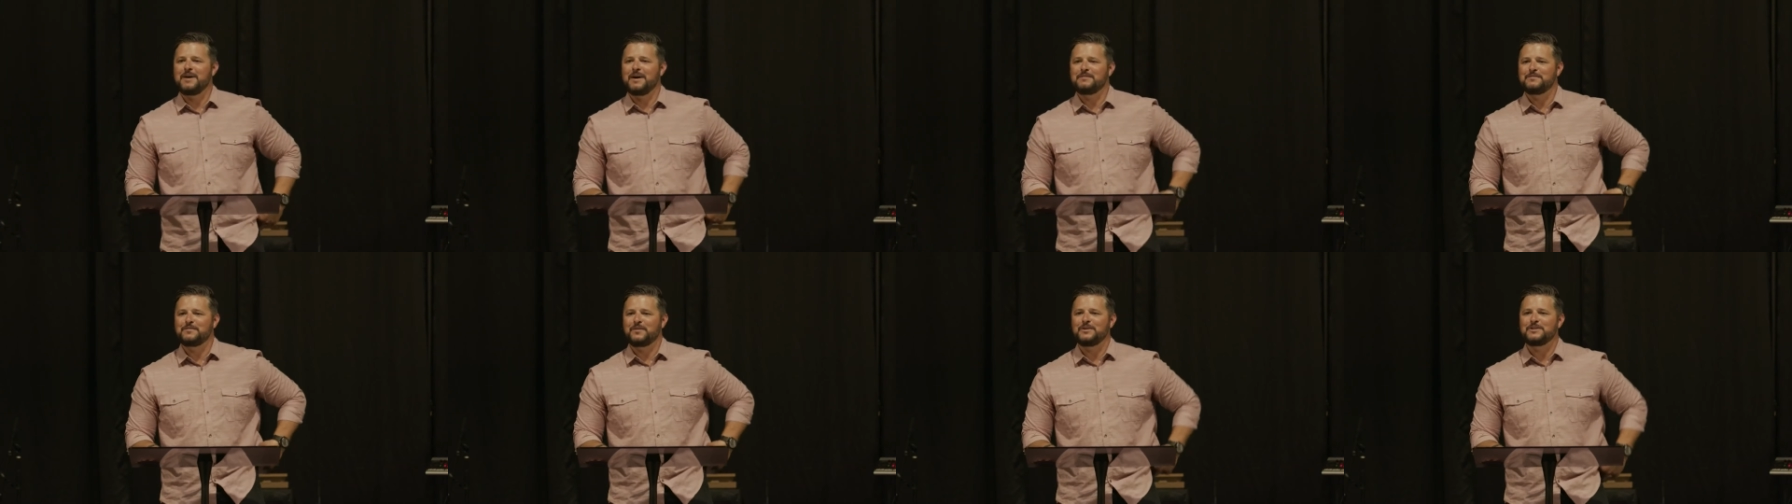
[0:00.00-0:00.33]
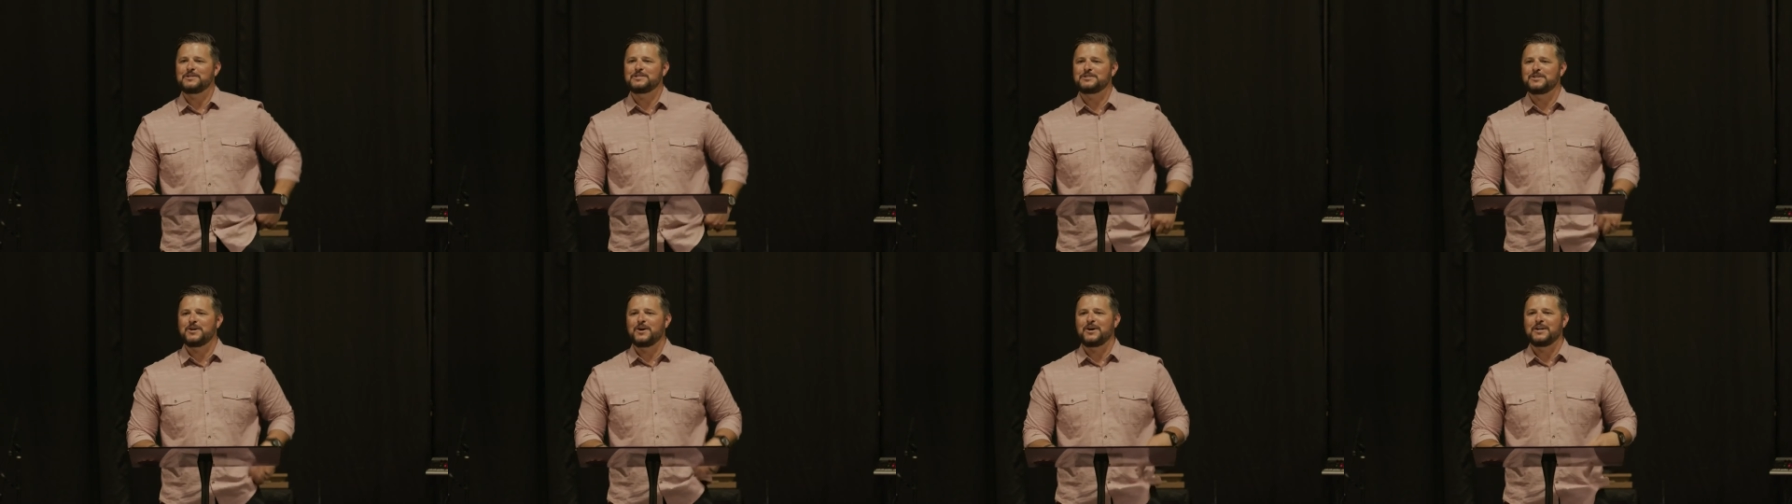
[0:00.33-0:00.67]
my
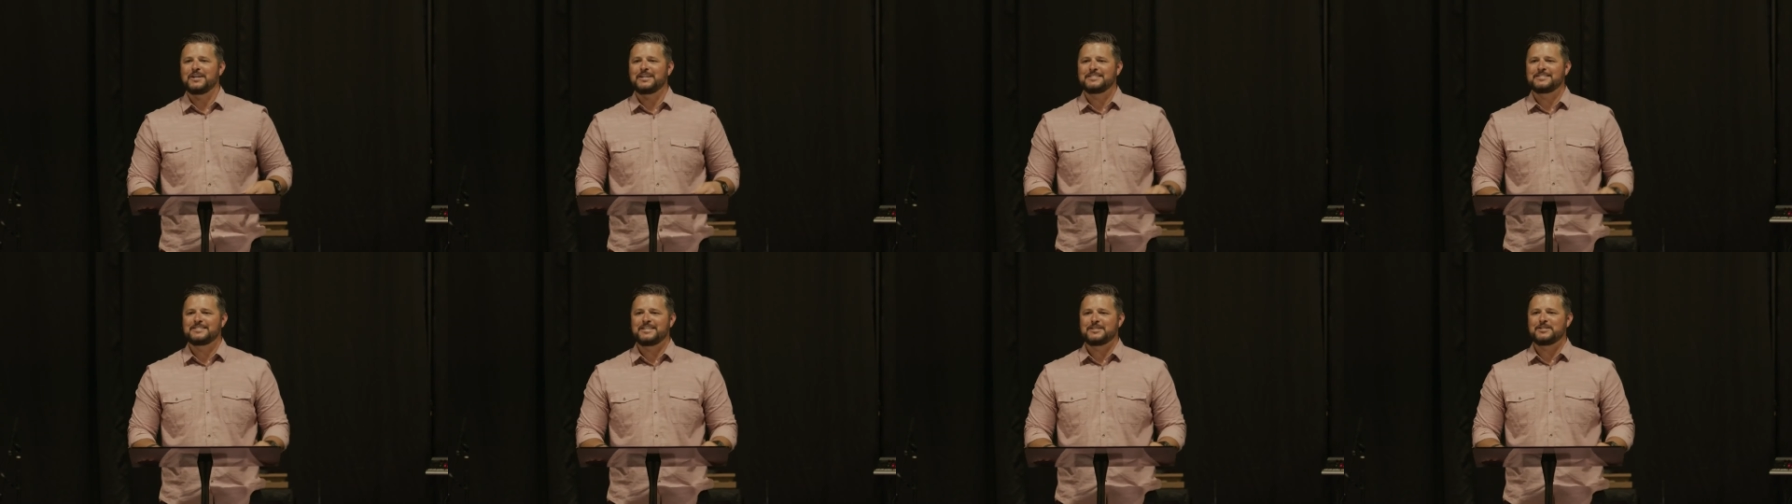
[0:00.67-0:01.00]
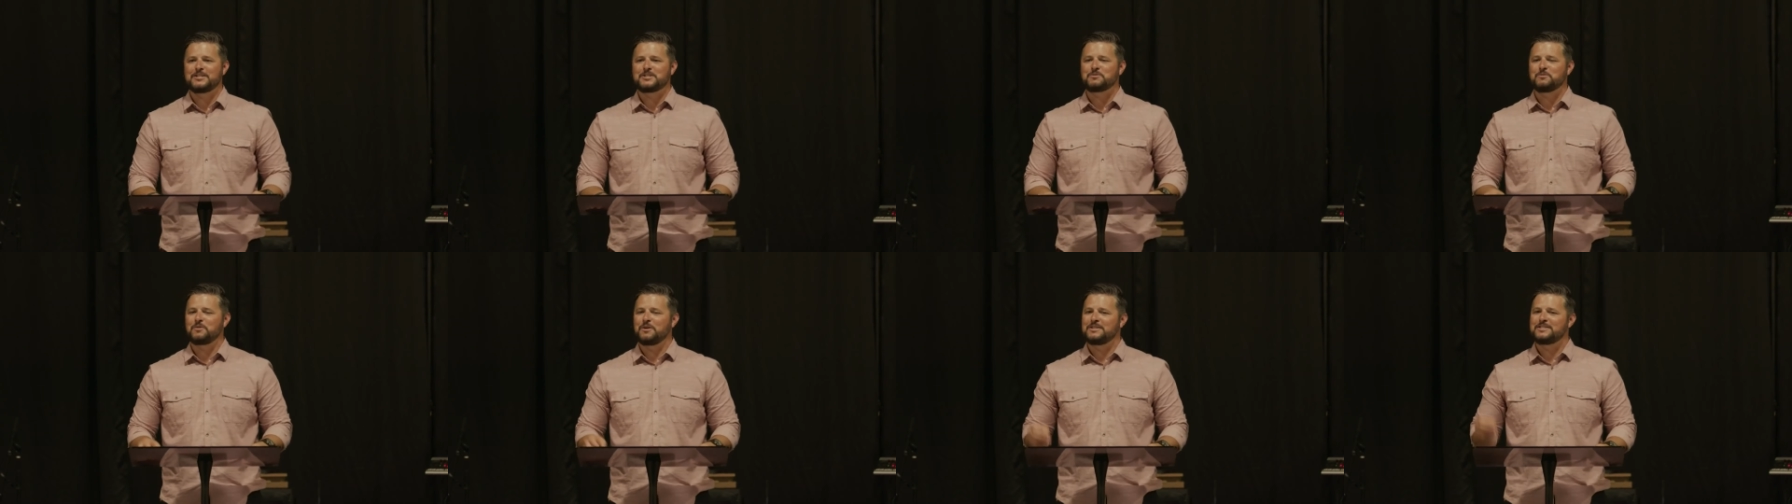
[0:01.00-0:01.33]
first thought is I
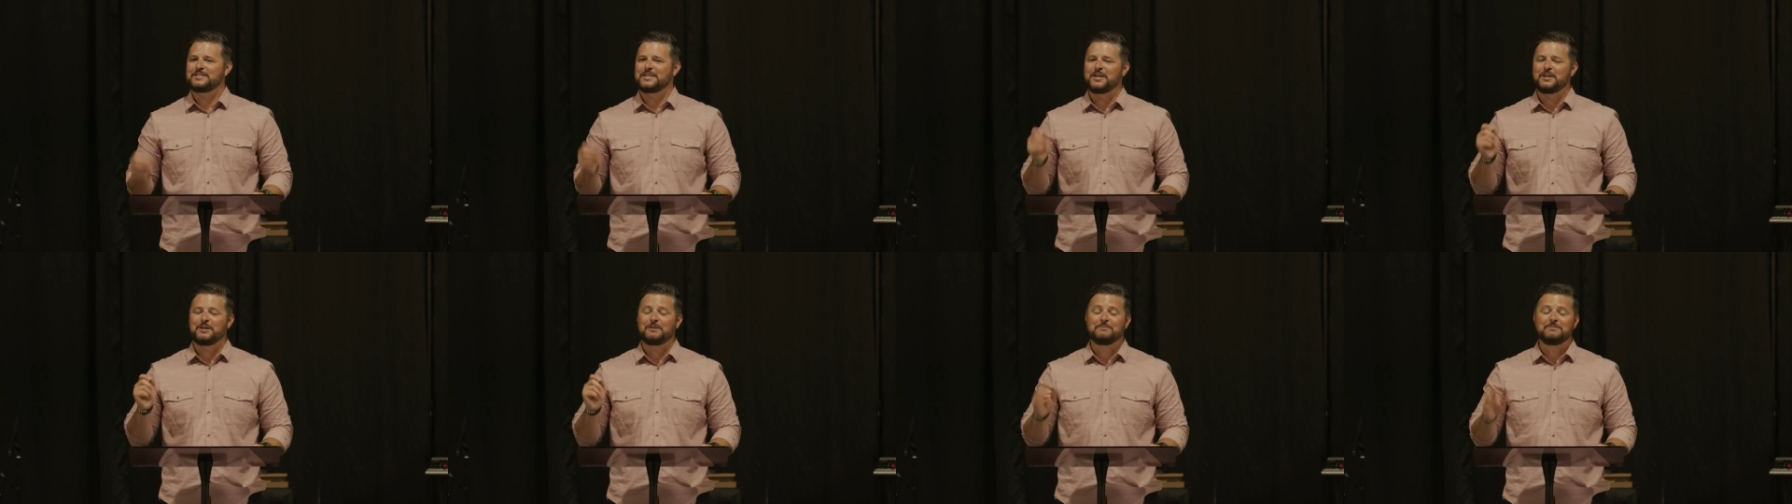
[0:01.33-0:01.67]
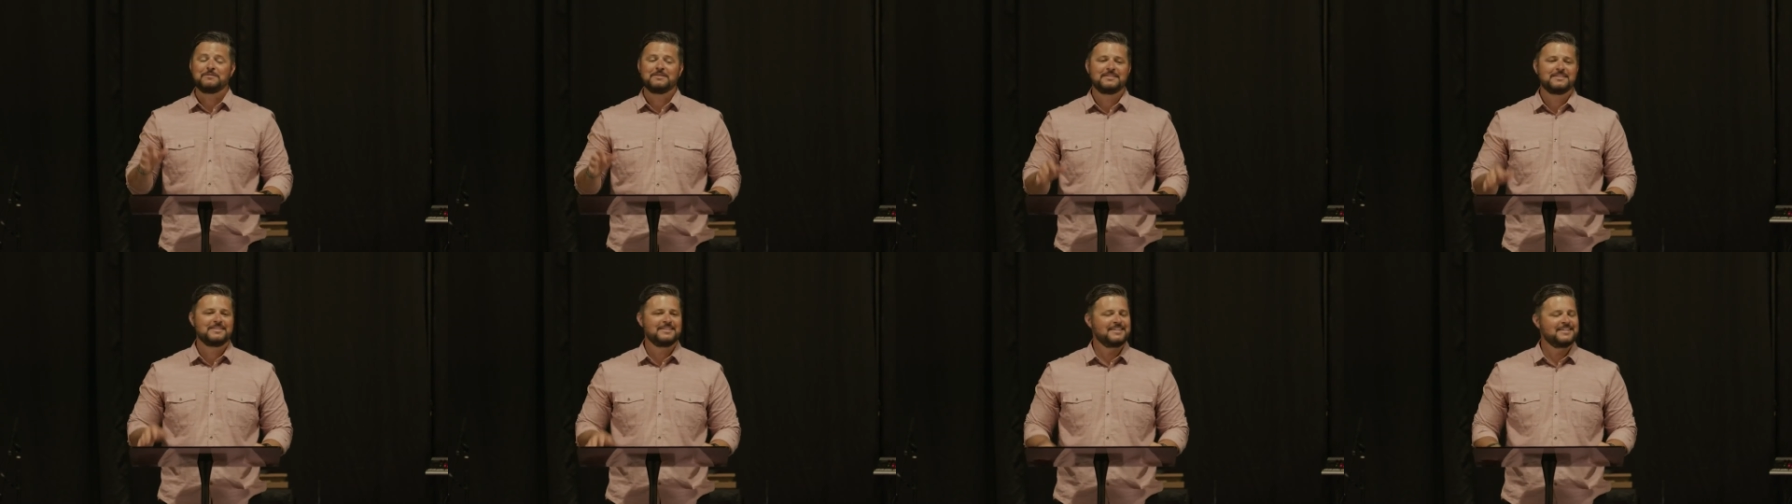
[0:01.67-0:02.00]
just want to tell
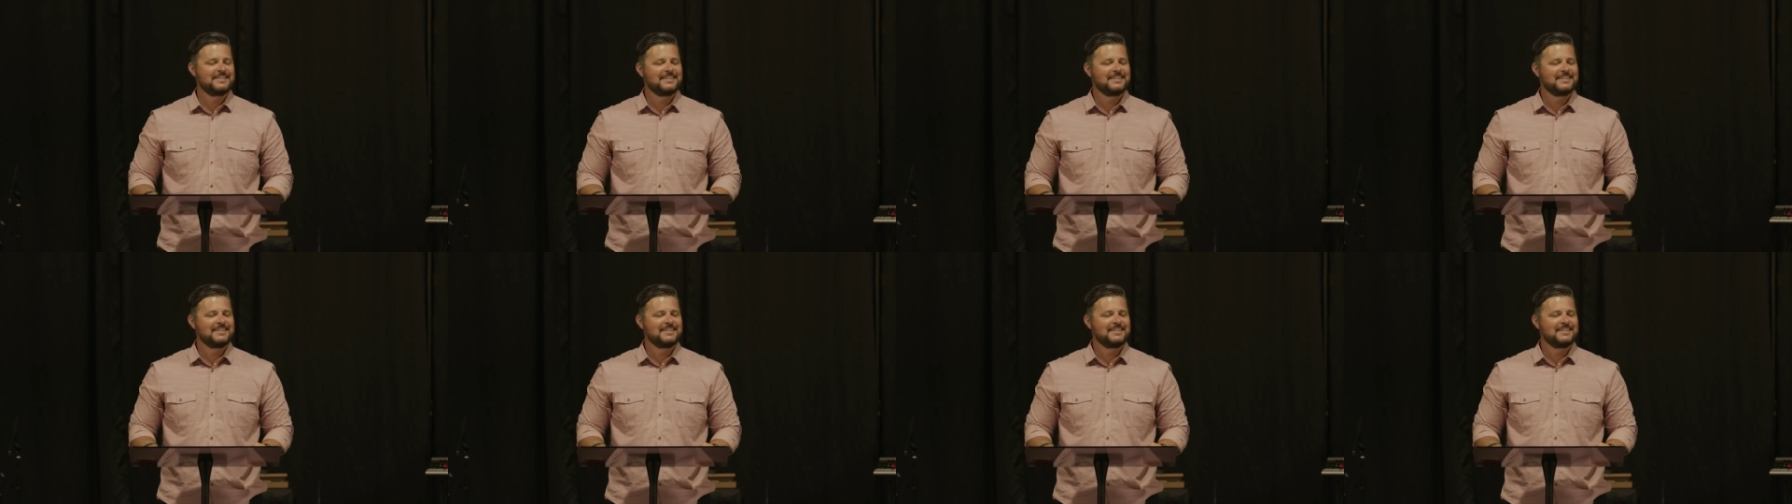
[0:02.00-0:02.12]
them